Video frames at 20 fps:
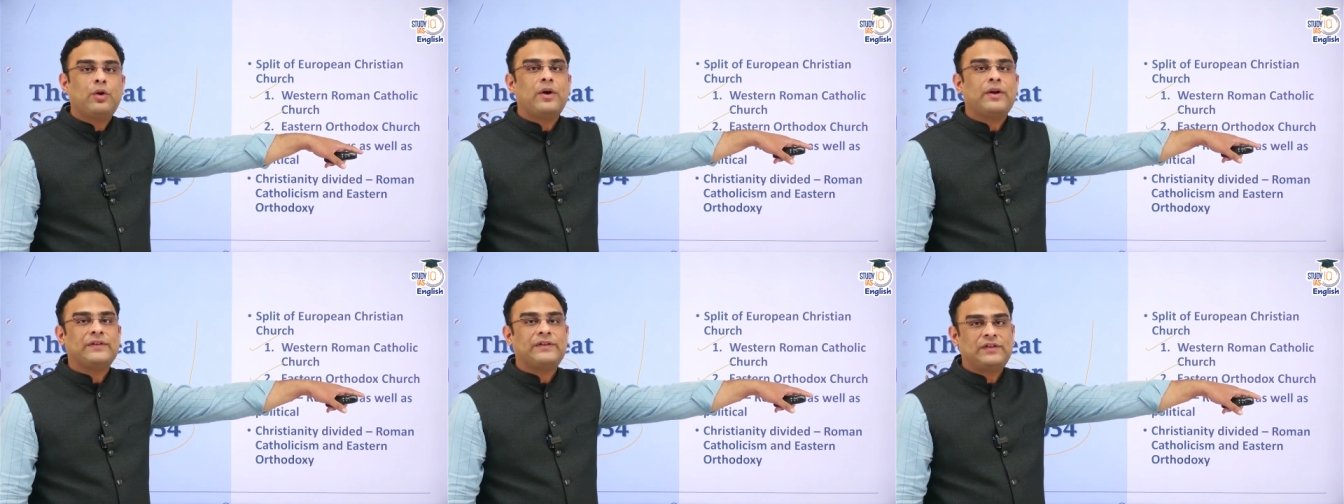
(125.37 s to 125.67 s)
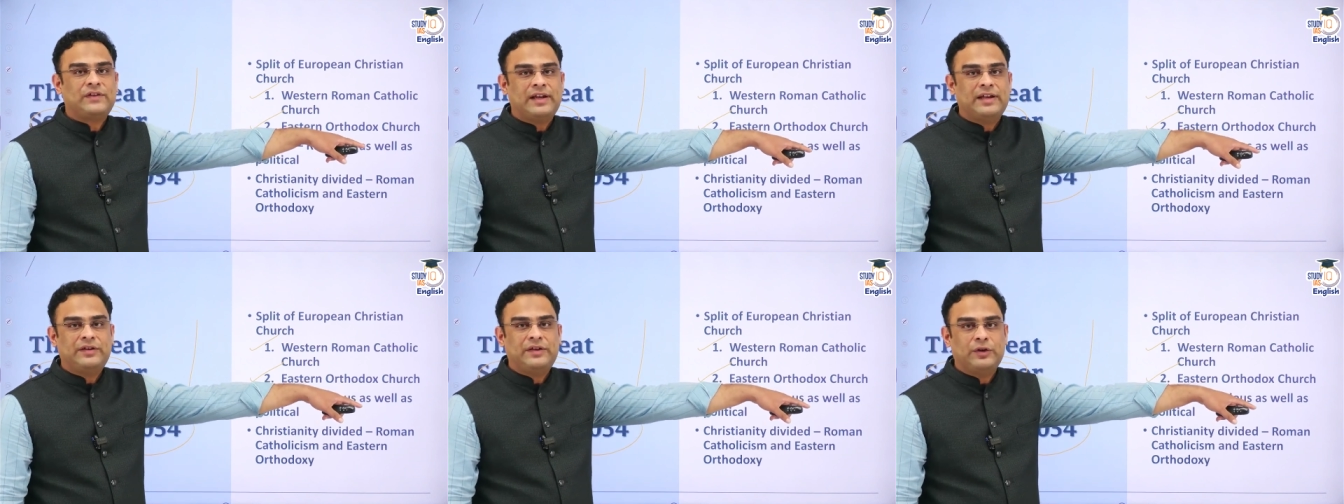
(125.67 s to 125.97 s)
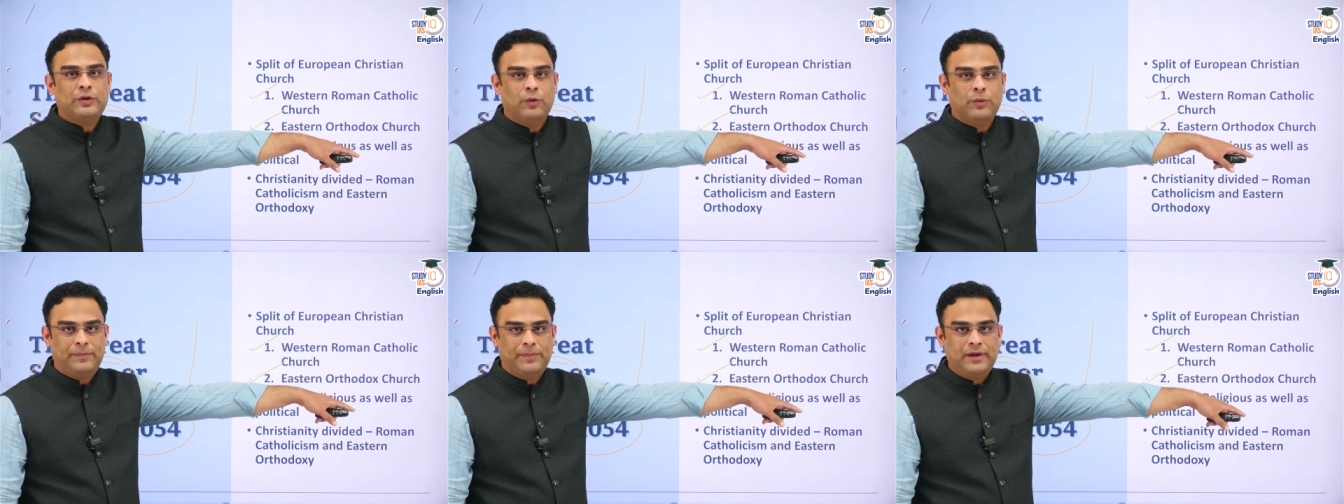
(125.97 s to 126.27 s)

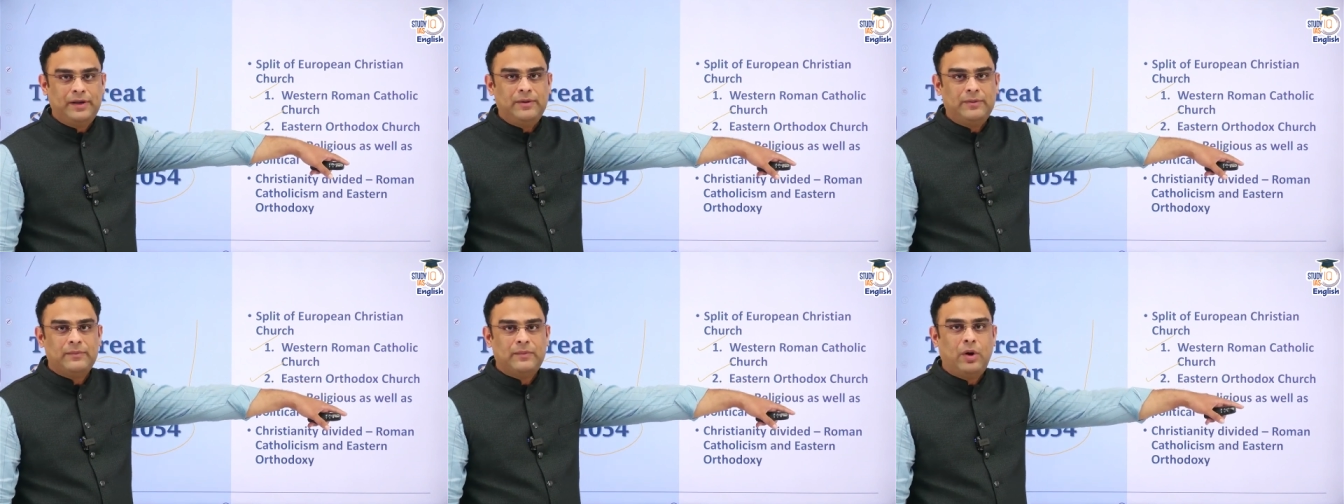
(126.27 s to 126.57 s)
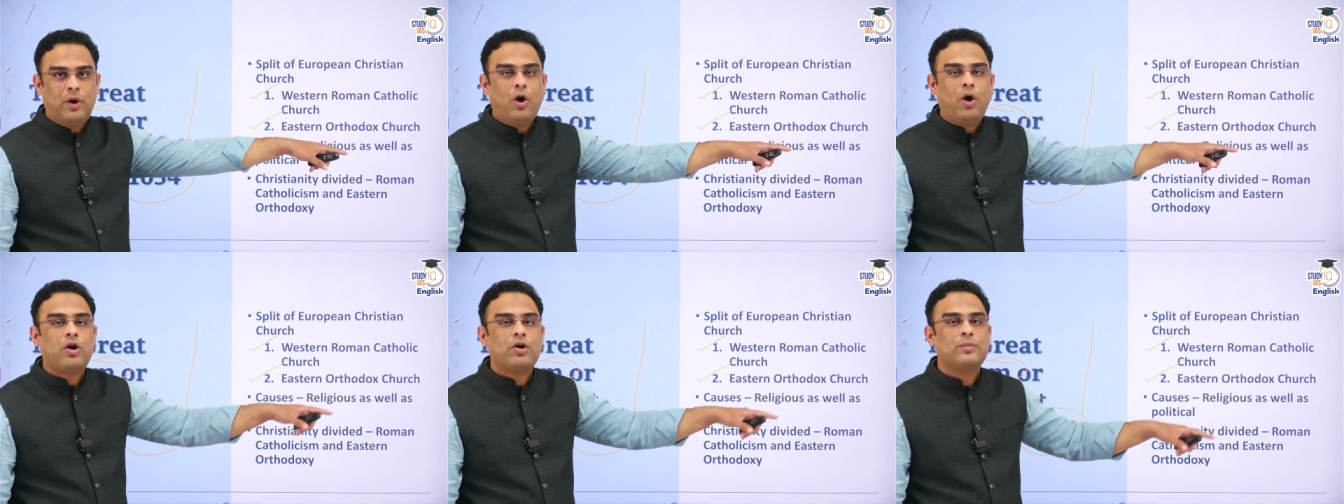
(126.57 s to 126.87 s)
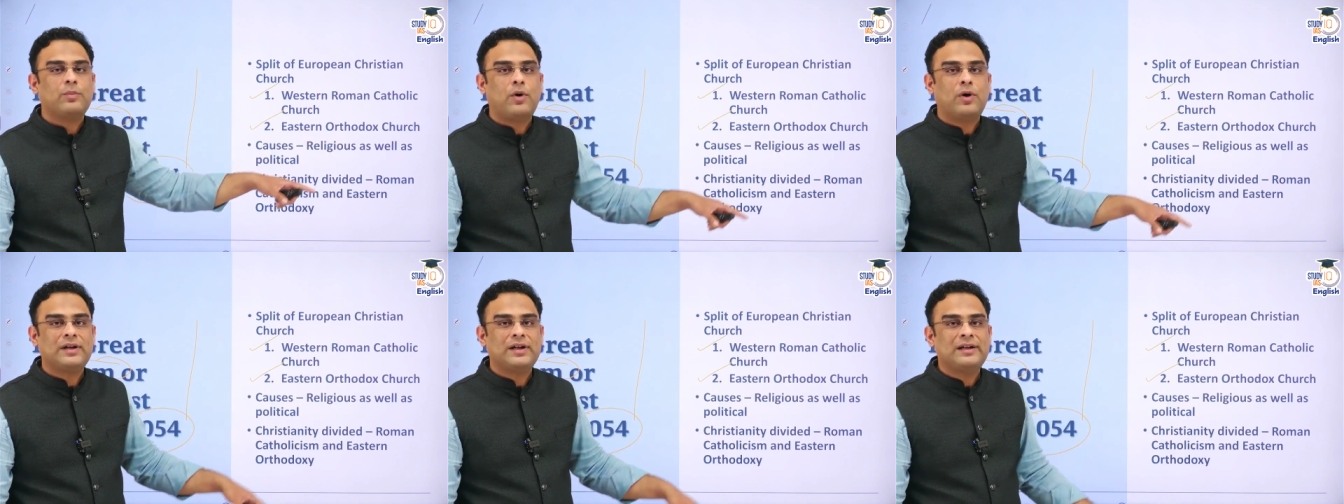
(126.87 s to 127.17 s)
Constantinople or
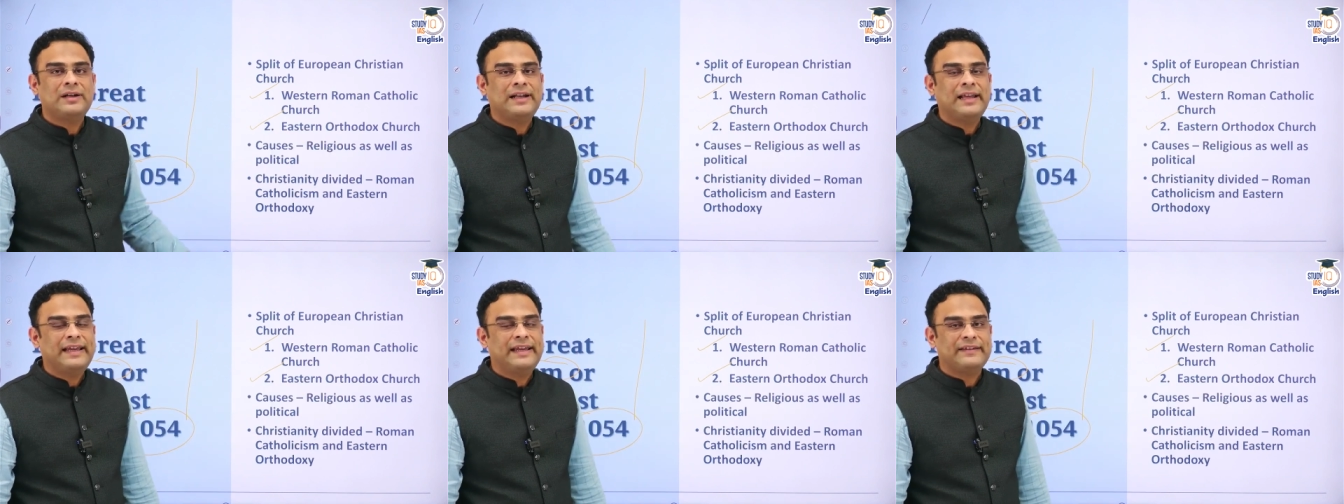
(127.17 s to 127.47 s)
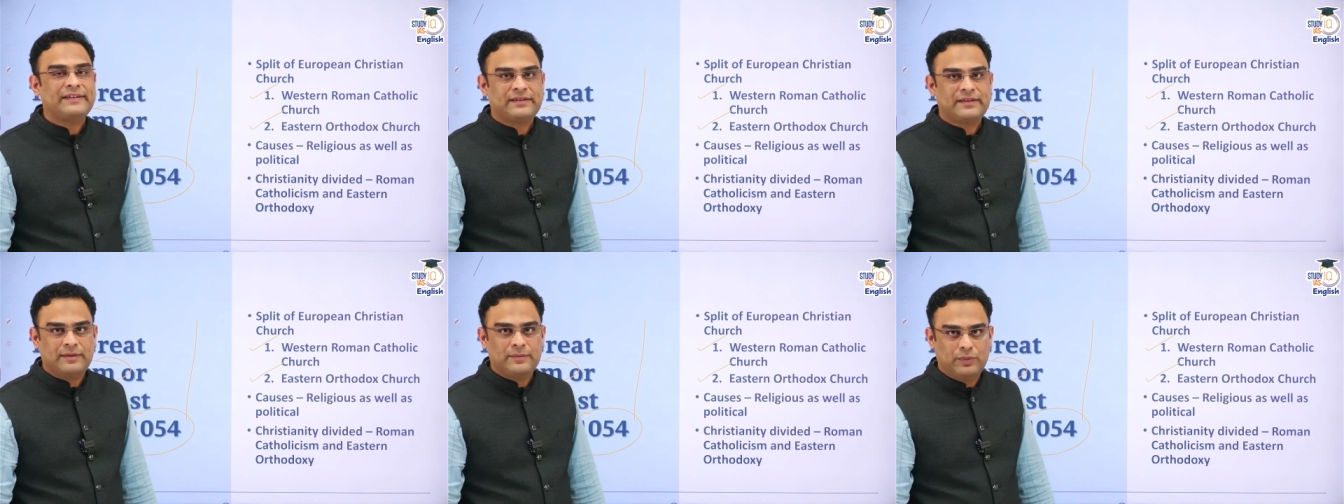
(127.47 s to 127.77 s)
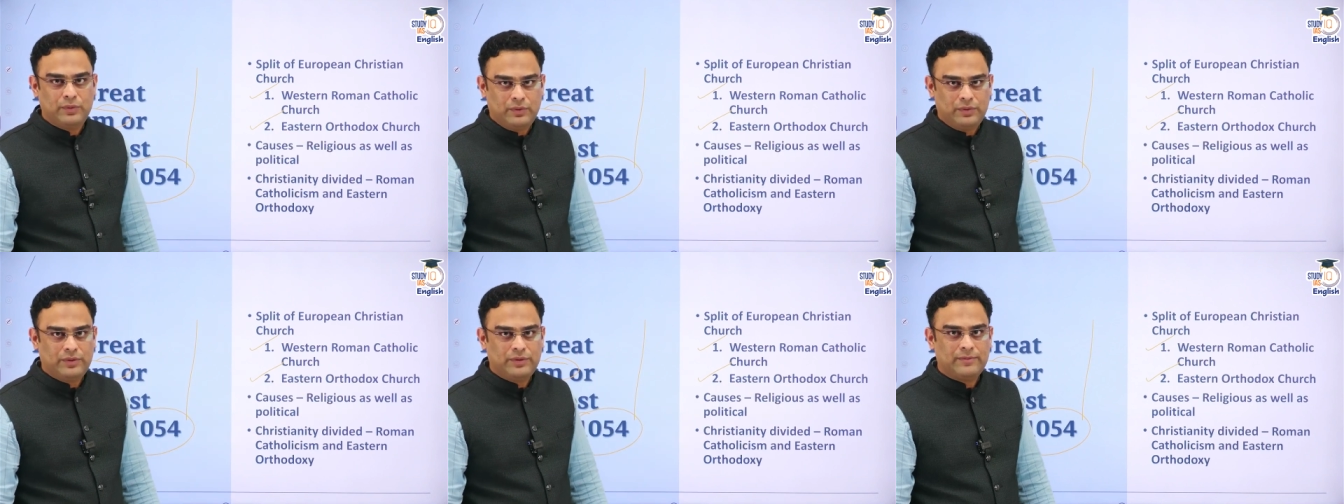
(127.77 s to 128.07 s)
modern-day
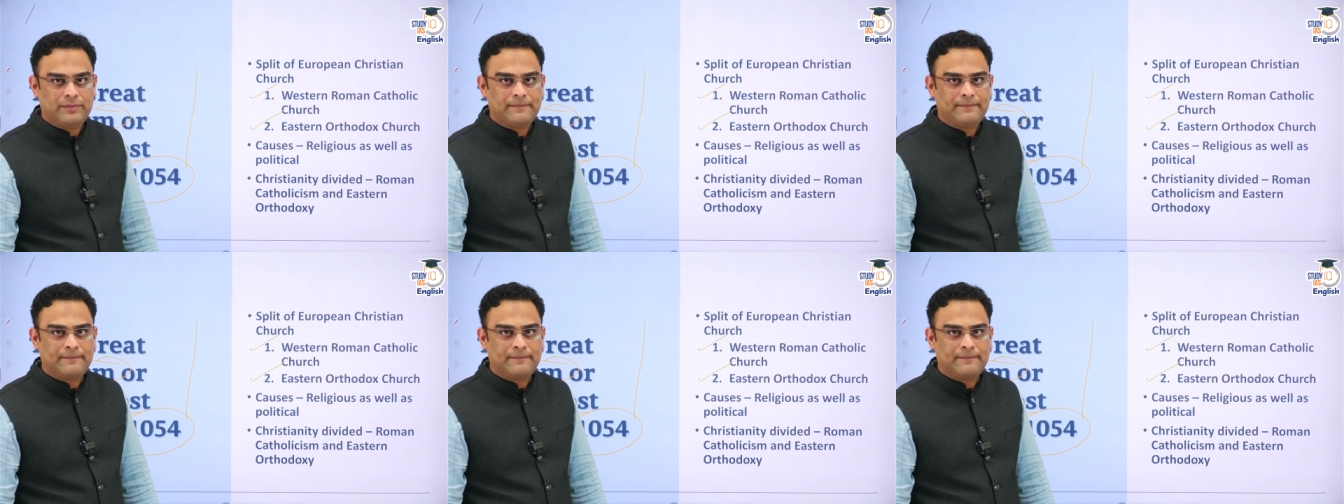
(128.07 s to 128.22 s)
Istanbul.